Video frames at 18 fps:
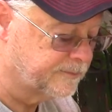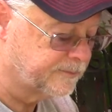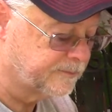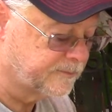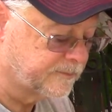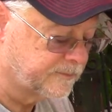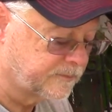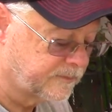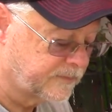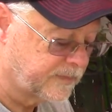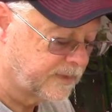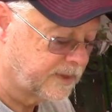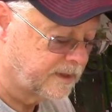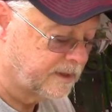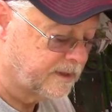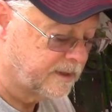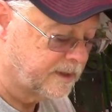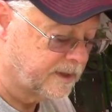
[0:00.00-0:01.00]

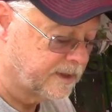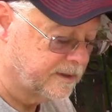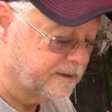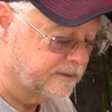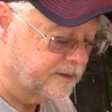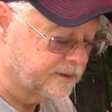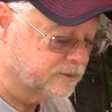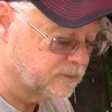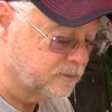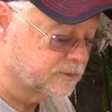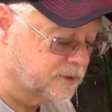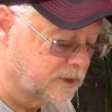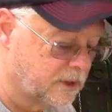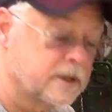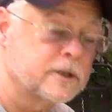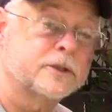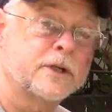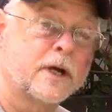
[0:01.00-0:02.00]
And this
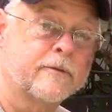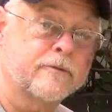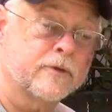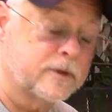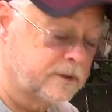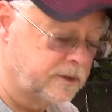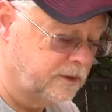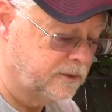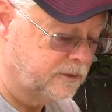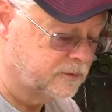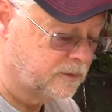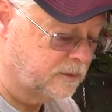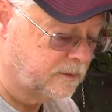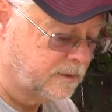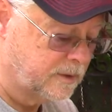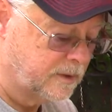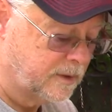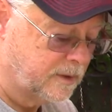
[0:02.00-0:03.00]
one's a little tougher than
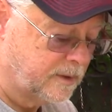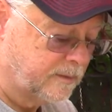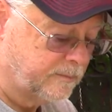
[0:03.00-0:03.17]
usual,